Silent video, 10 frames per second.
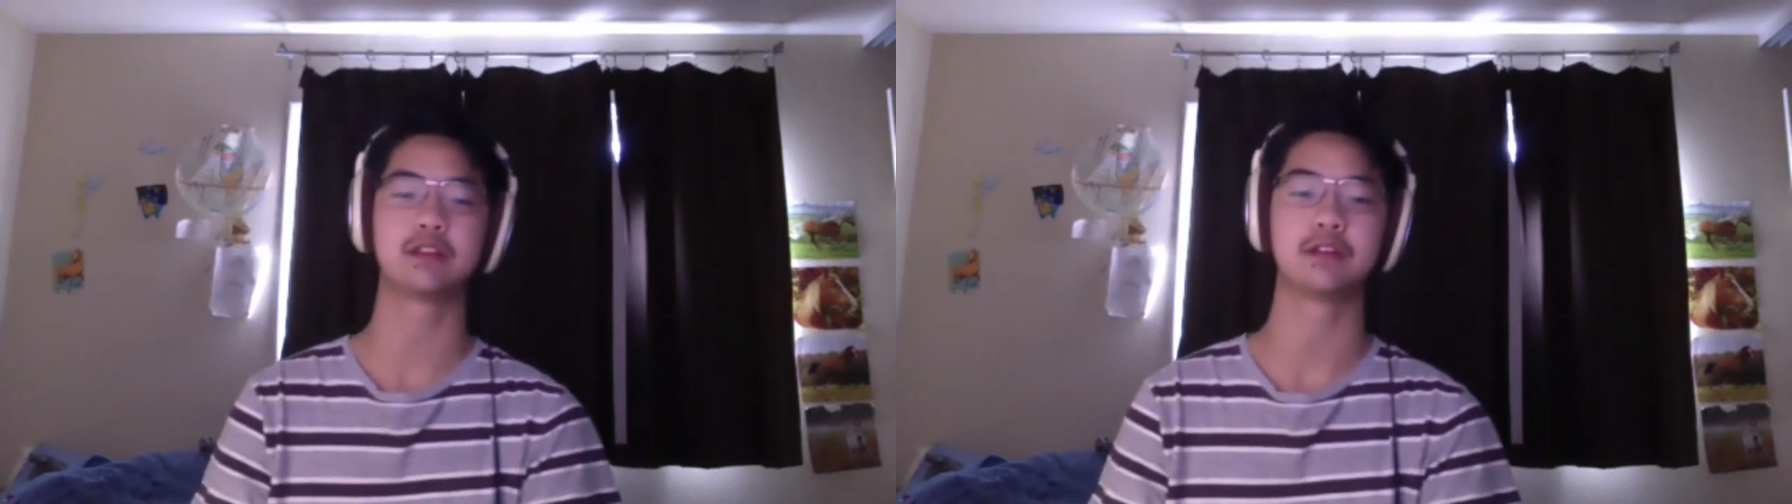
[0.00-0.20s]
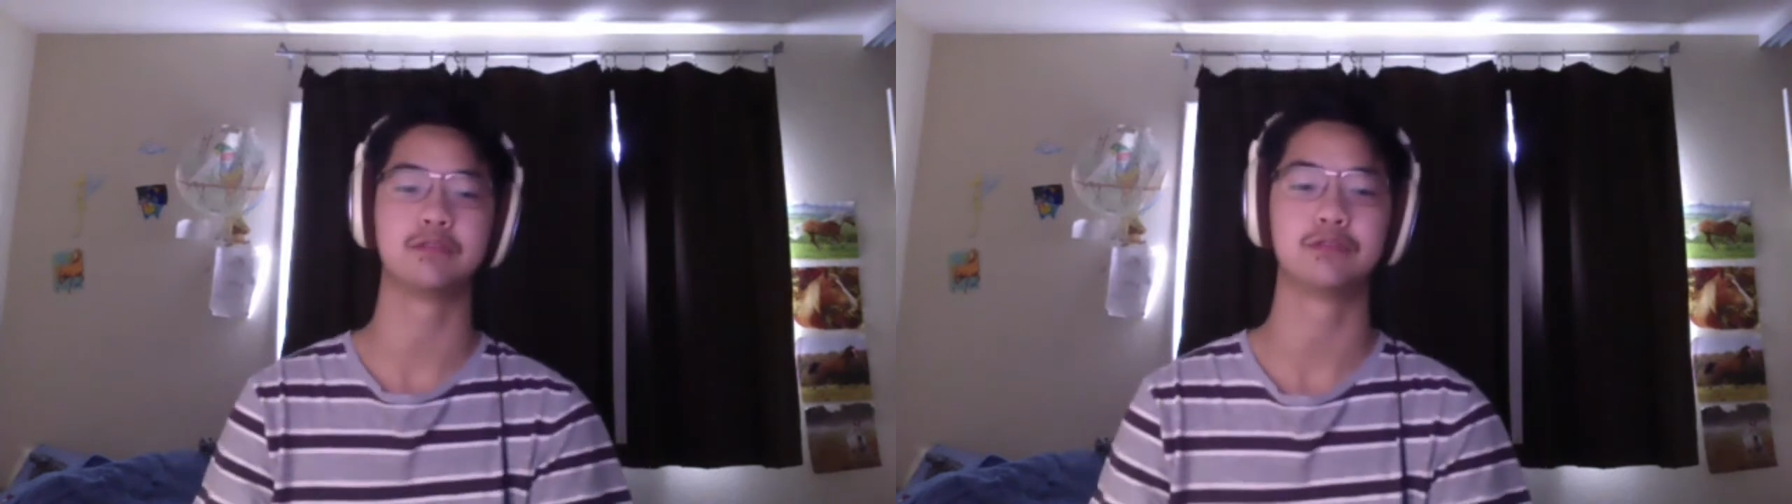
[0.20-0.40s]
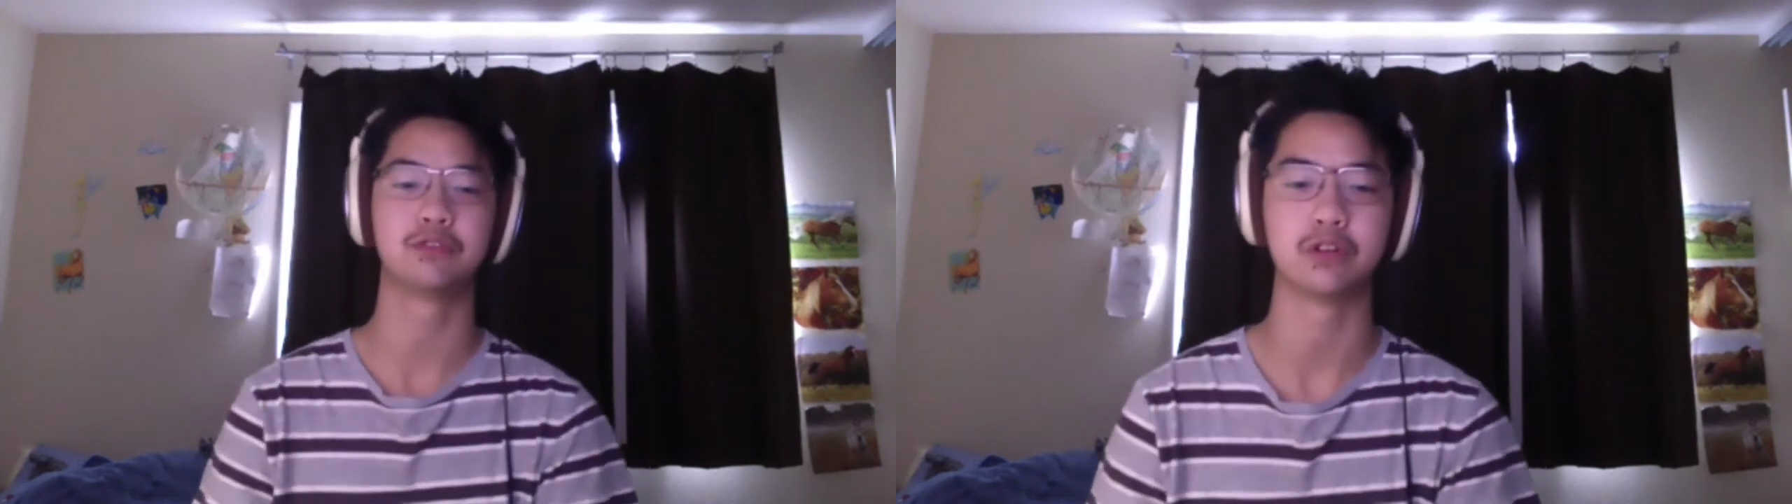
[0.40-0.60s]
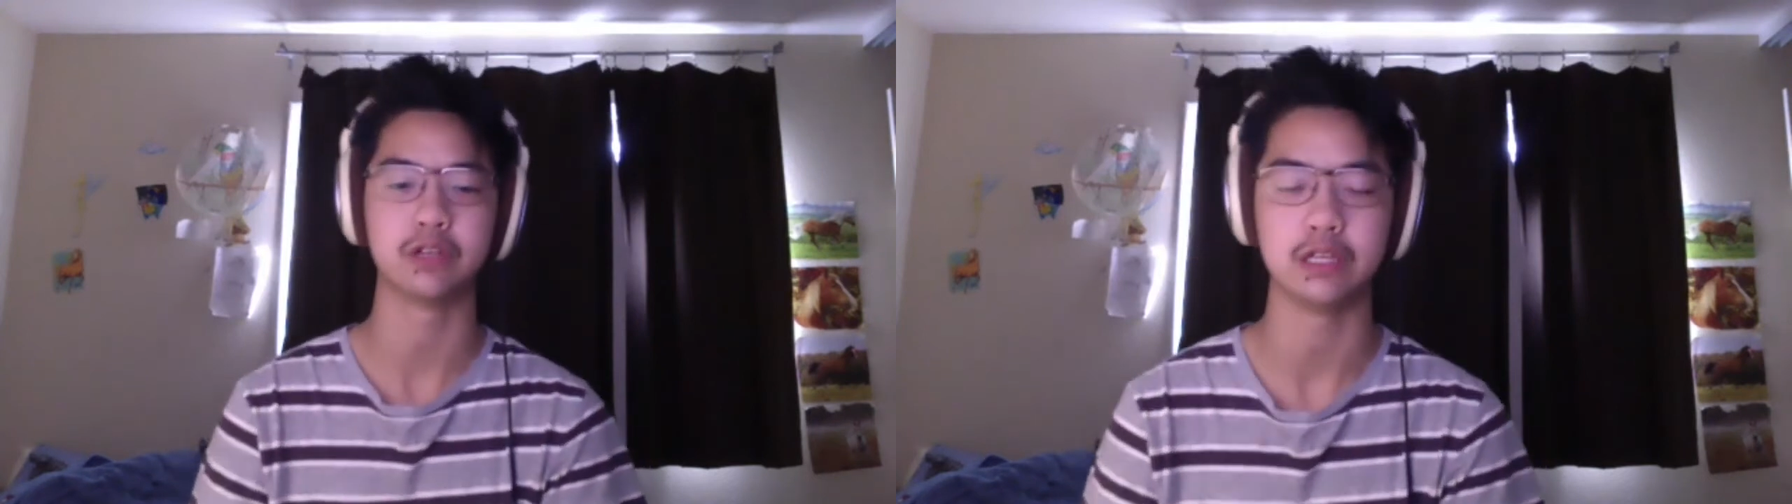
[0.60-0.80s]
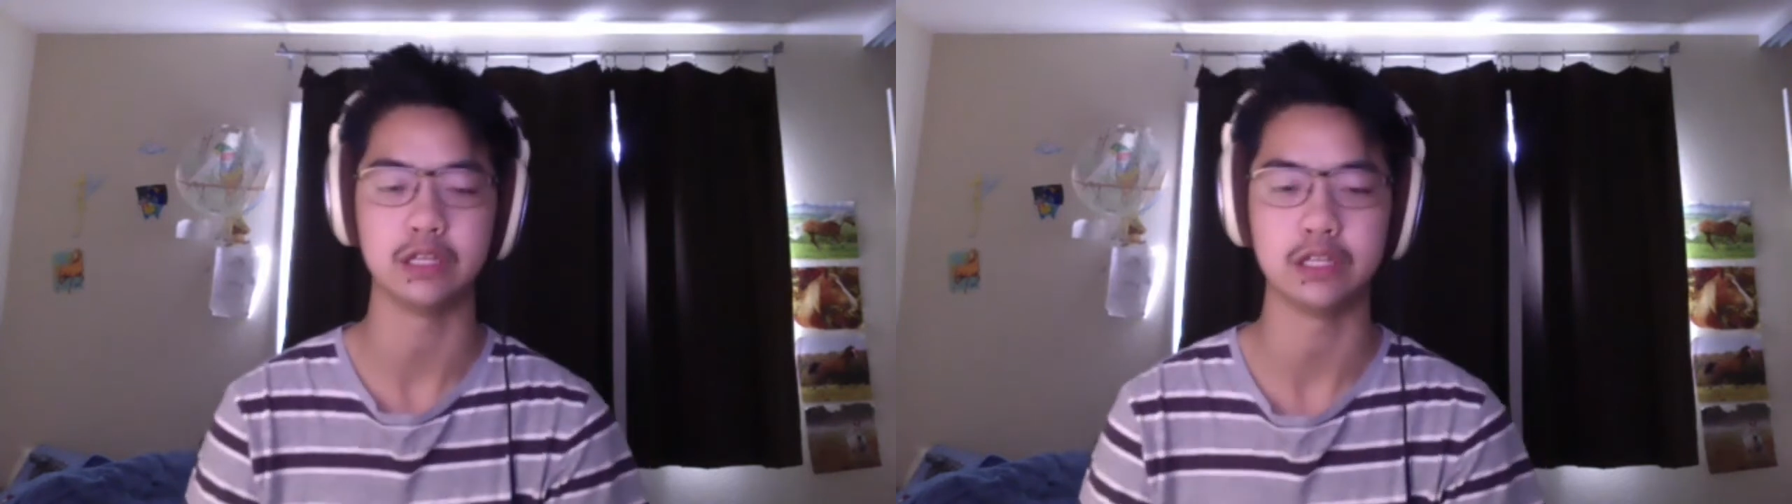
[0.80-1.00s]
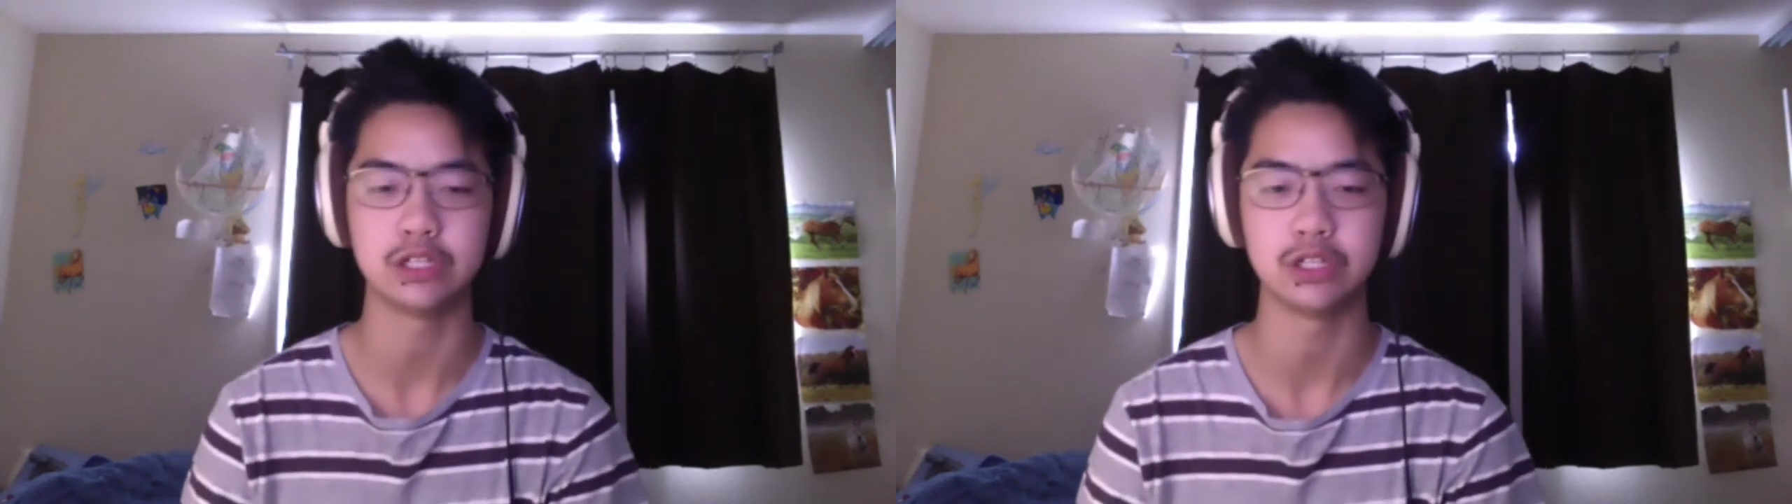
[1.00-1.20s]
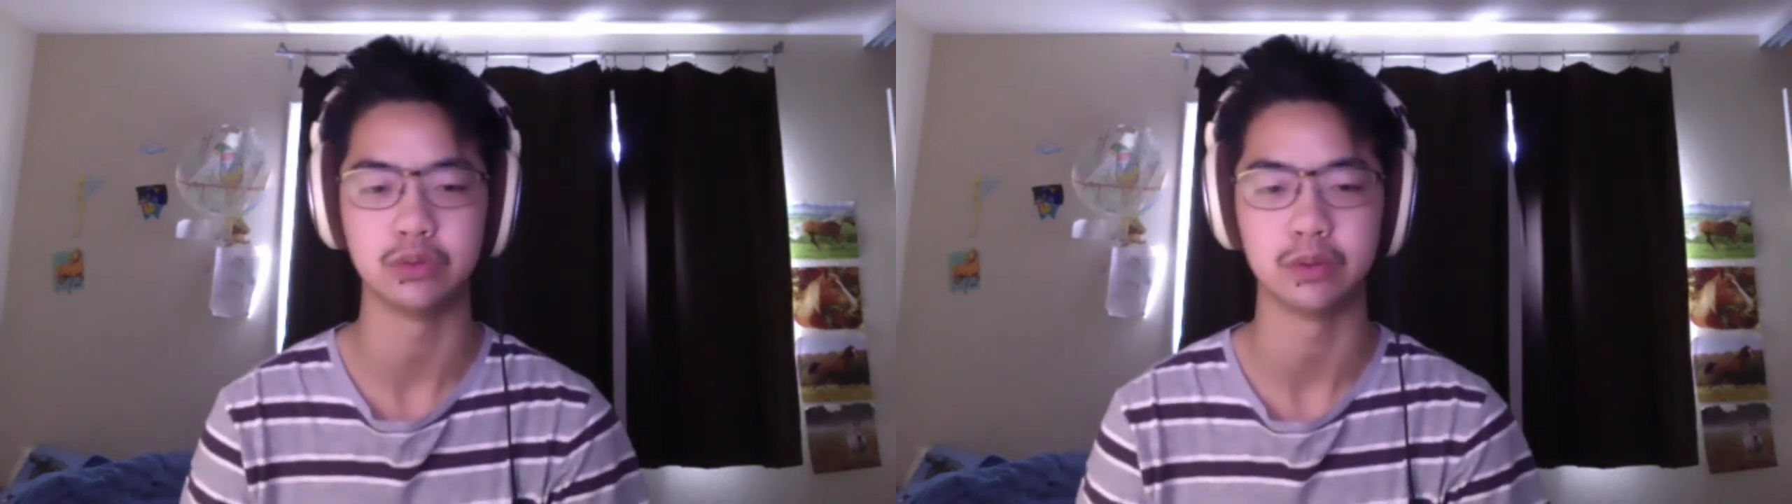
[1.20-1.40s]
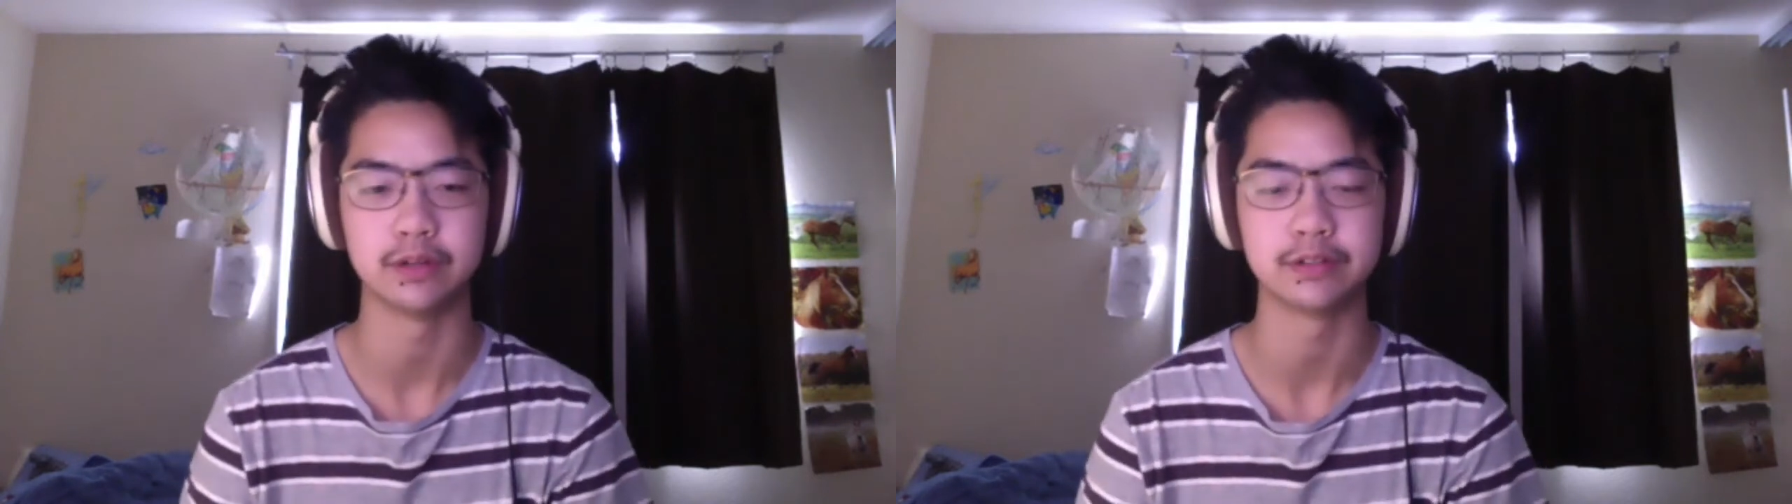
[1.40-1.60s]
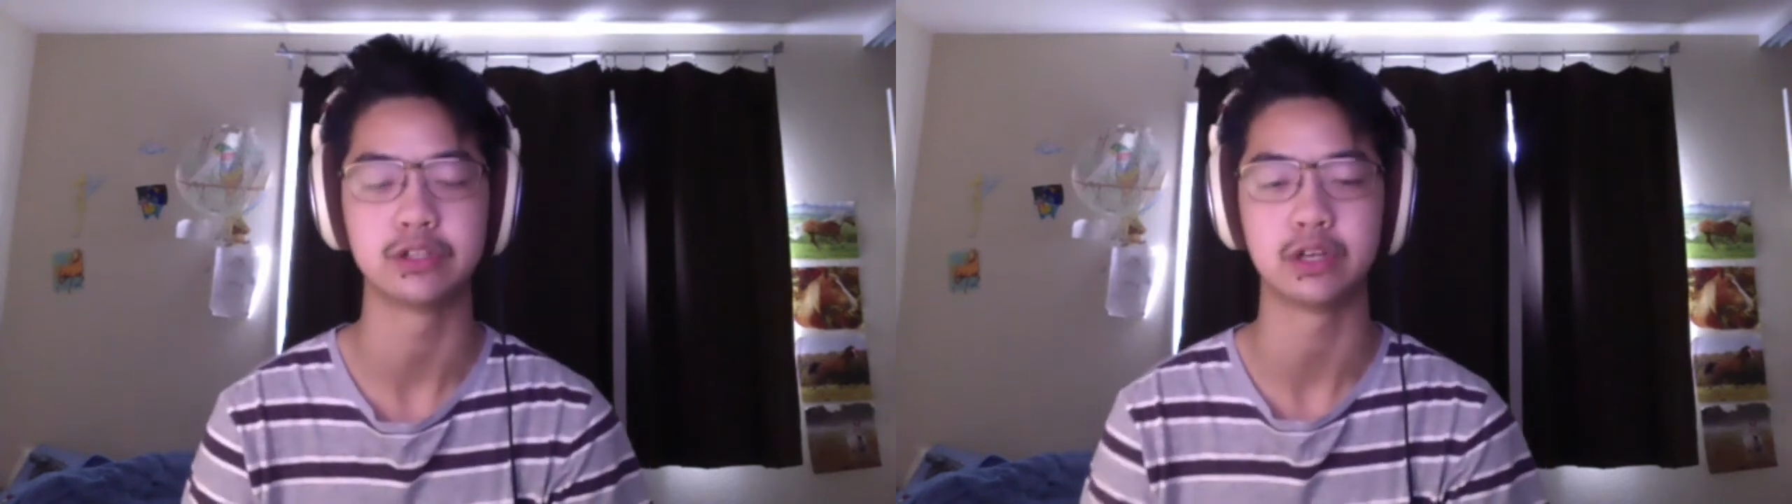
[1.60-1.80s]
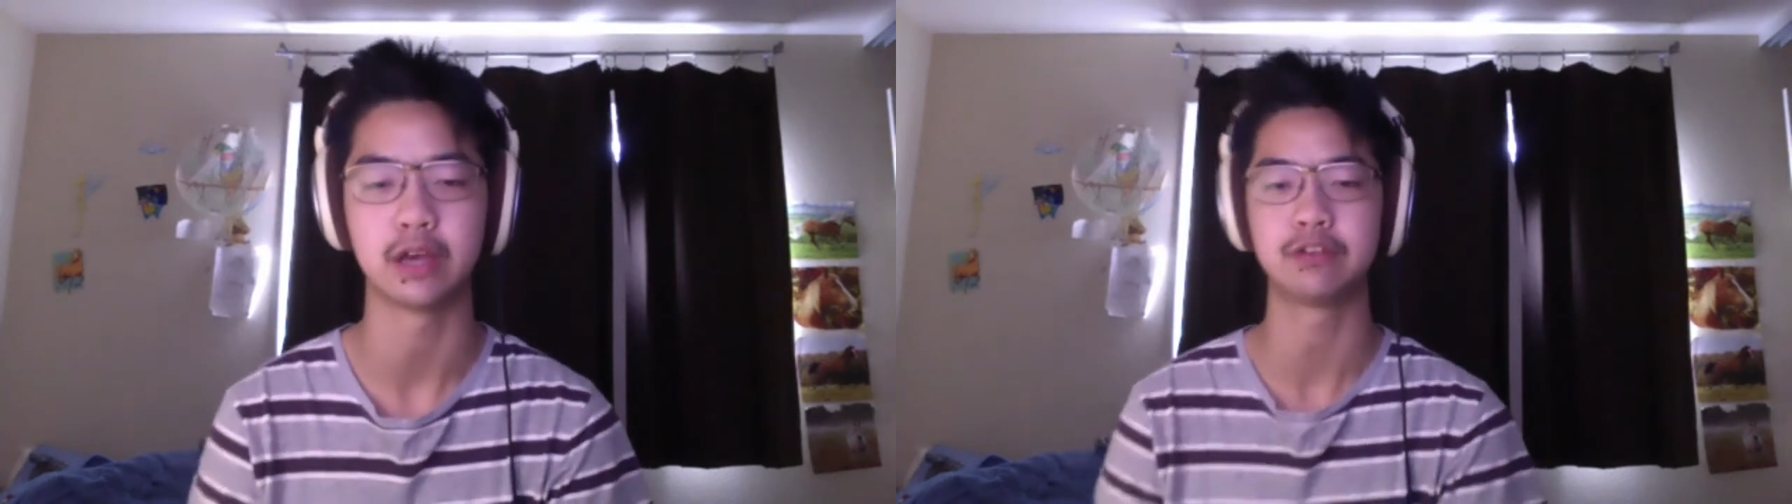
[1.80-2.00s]
for each new one. So you
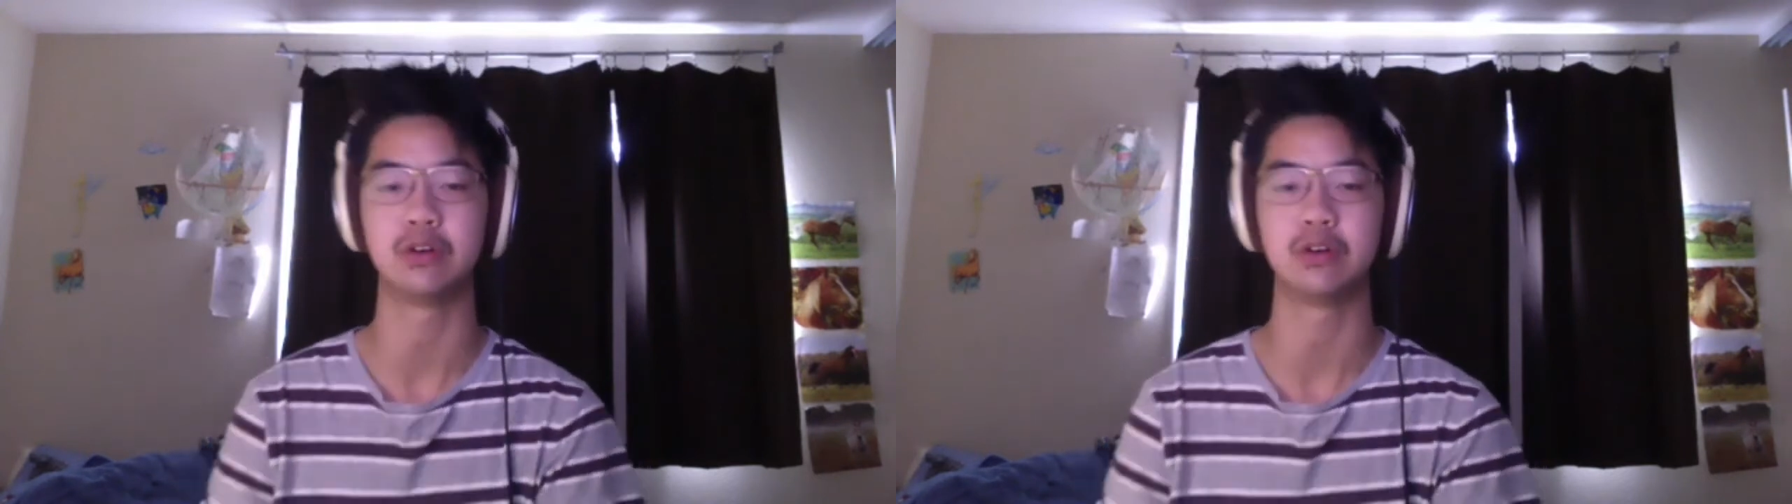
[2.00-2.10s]
have to do